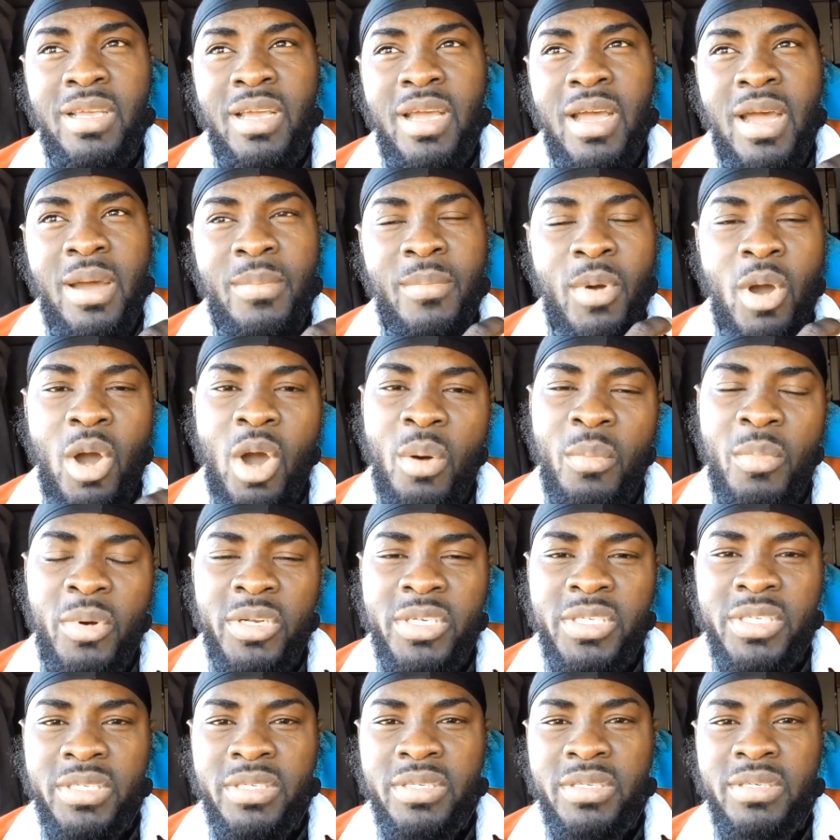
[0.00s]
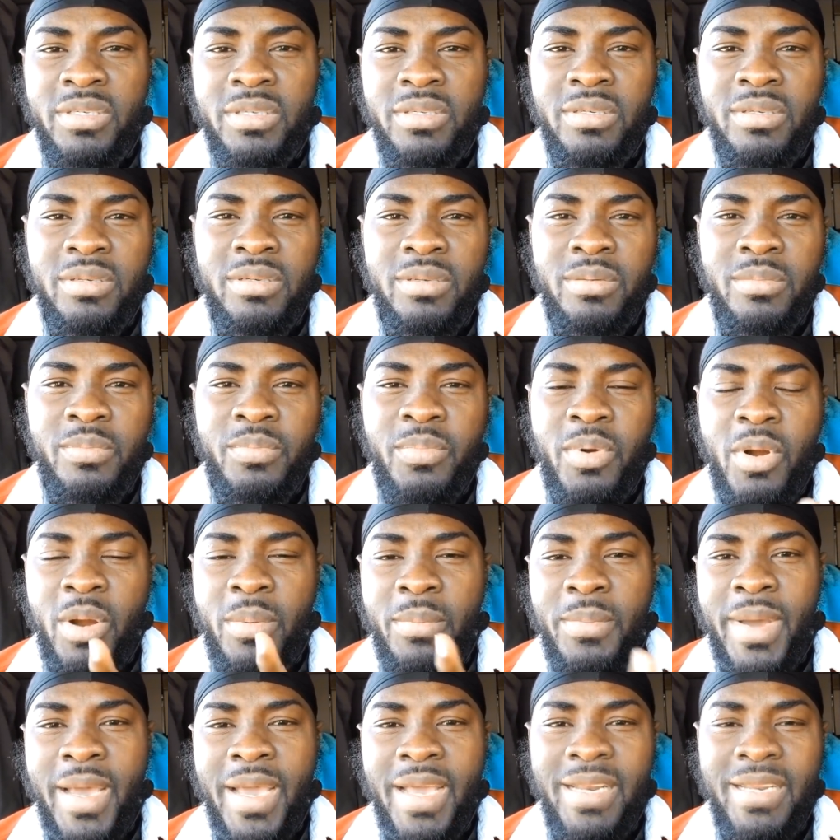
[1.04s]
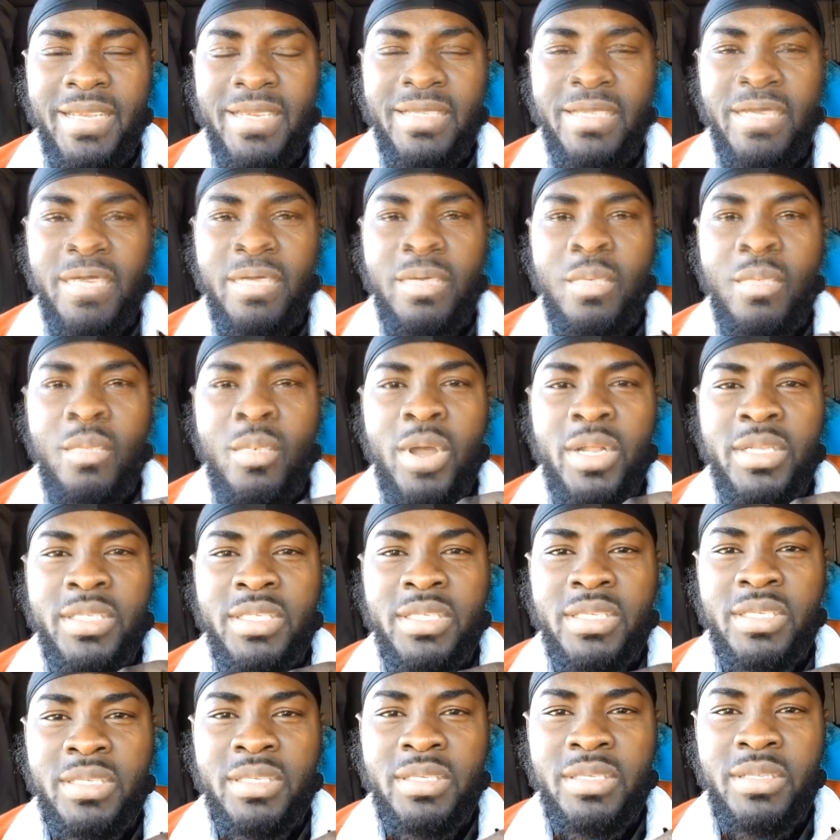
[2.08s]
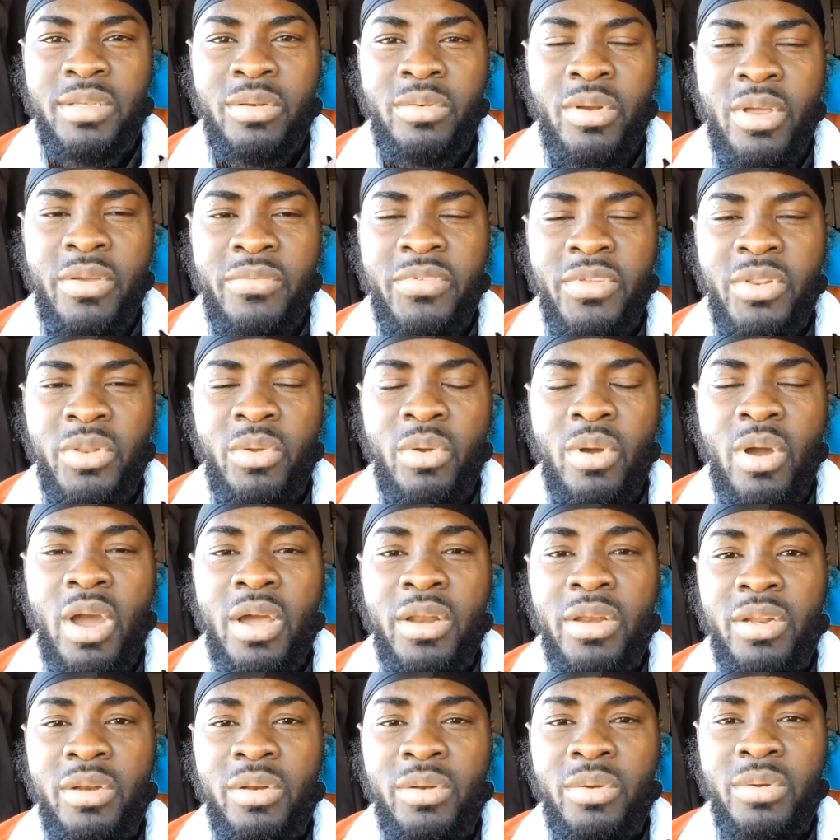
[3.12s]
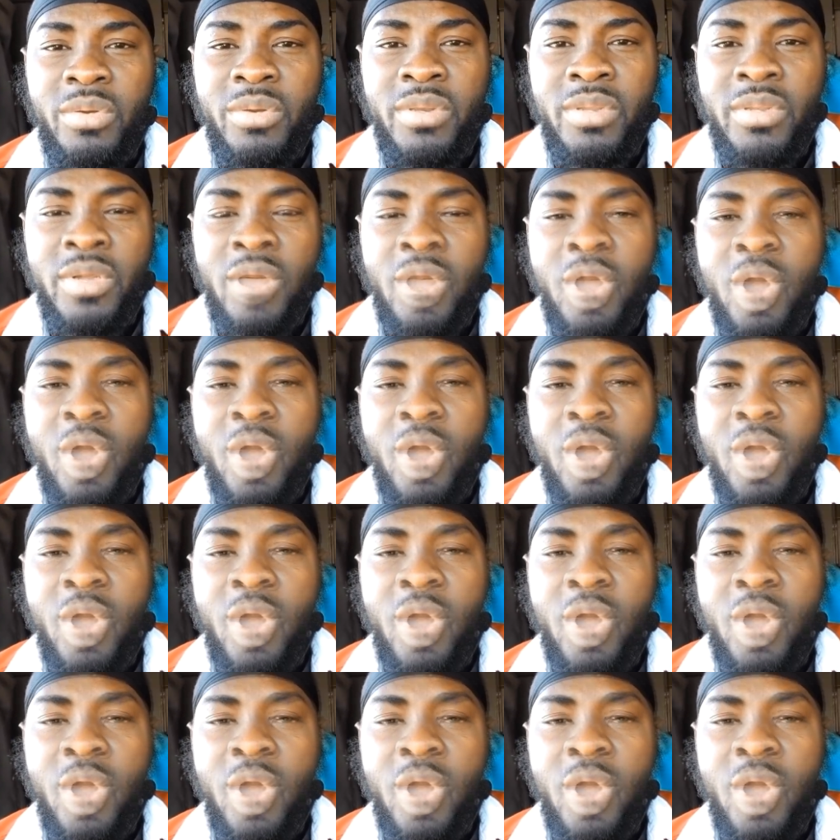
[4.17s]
Um, how much per mile is it? What's the revenue on the load?